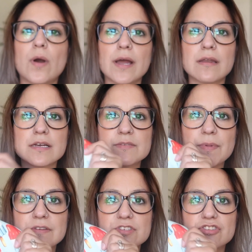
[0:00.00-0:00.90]
quite a nice
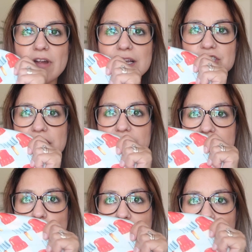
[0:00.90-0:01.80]
bit of stretch in
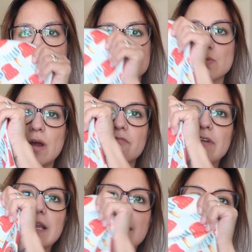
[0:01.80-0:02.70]
as well, which is what I
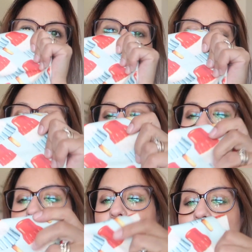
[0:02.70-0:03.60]
really like about this
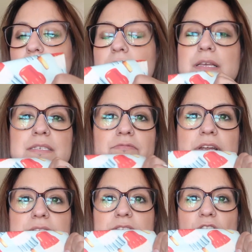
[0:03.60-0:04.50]
fabric. Not only is it
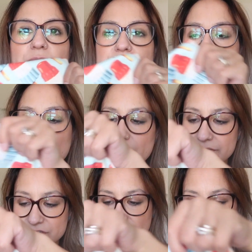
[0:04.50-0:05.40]
really soft, but it's got a bit
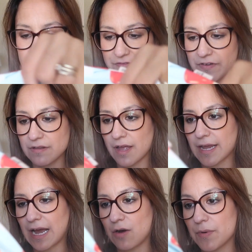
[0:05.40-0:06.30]
of stretch. I feel
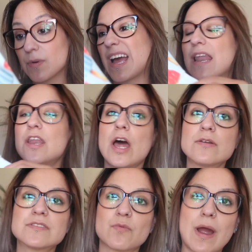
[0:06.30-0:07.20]
like Albert will get
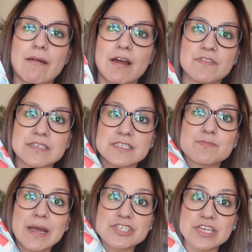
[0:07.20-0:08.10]
loads of wear out of this,
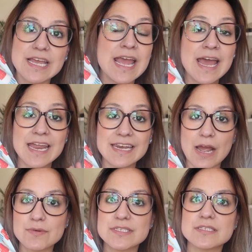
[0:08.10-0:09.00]
especially
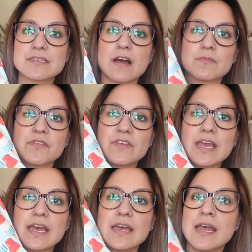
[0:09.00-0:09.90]
now is the time of
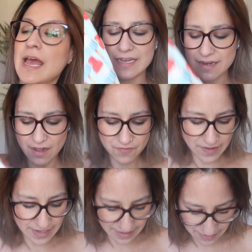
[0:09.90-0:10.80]
year. I love
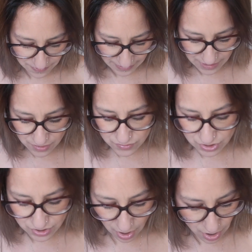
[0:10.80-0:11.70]
it. Thank you
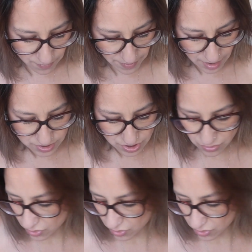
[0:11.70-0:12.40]
so much,